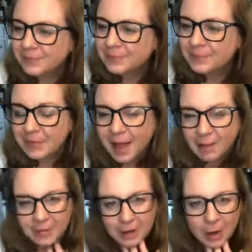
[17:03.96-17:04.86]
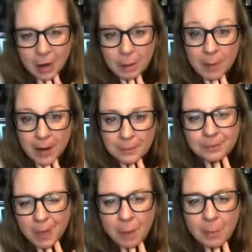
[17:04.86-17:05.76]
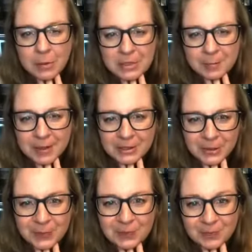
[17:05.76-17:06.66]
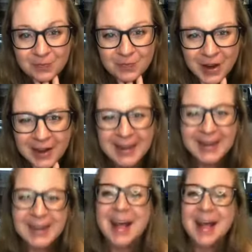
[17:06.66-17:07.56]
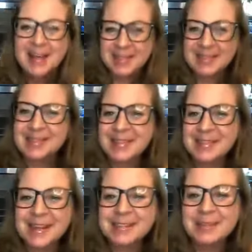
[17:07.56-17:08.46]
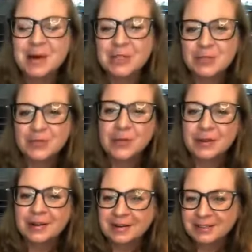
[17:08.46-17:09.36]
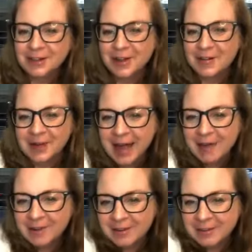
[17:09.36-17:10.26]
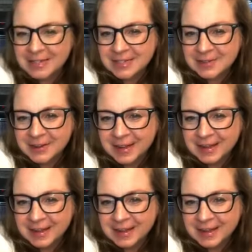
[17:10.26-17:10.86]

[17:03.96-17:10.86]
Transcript: live that long, but I'll post a picture. All right, thanks so much for joining me. Have a great rest of your day.